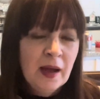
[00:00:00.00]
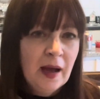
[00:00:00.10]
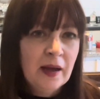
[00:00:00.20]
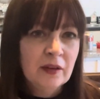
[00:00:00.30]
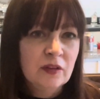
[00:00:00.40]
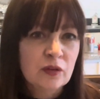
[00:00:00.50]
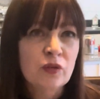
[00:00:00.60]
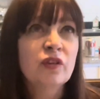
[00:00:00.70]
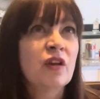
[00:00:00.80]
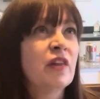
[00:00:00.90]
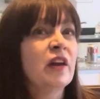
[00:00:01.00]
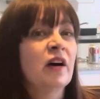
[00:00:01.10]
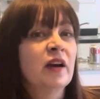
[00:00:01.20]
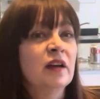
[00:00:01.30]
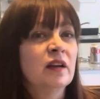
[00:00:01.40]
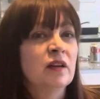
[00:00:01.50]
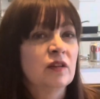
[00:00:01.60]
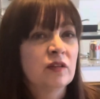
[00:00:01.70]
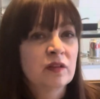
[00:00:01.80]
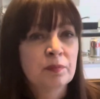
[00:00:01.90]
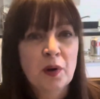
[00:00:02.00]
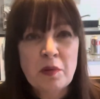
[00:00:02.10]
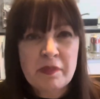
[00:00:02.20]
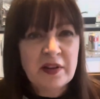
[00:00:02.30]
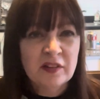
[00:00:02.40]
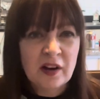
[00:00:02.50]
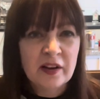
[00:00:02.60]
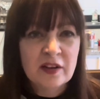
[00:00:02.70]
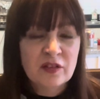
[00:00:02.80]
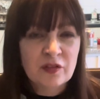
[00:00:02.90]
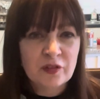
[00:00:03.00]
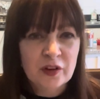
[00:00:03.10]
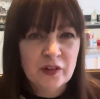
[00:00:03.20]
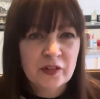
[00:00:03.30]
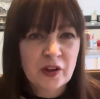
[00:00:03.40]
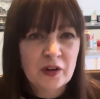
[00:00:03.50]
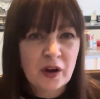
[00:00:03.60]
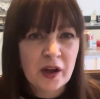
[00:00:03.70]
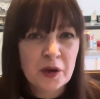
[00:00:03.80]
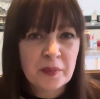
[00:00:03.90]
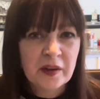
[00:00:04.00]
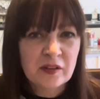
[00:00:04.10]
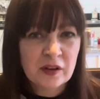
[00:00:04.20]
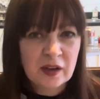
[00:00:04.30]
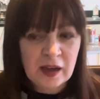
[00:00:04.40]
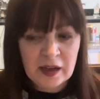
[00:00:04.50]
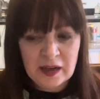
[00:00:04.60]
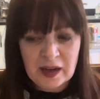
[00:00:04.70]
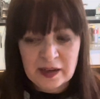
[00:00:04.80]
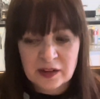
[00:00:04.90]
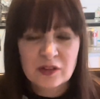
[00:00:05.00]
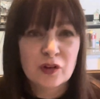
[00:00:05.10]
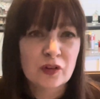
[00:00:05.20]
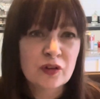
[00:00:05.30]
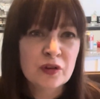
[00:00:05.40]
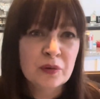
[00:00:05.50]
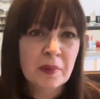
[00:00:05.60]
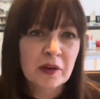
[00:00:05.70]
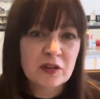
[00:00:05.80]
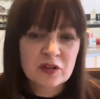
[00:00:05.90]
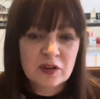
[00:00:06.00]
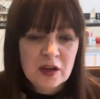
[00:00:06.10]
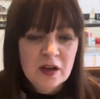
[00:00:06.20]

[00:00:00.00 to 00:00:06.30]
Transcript: and also the light is probably slightly different, so I hope that's okay and it's not too much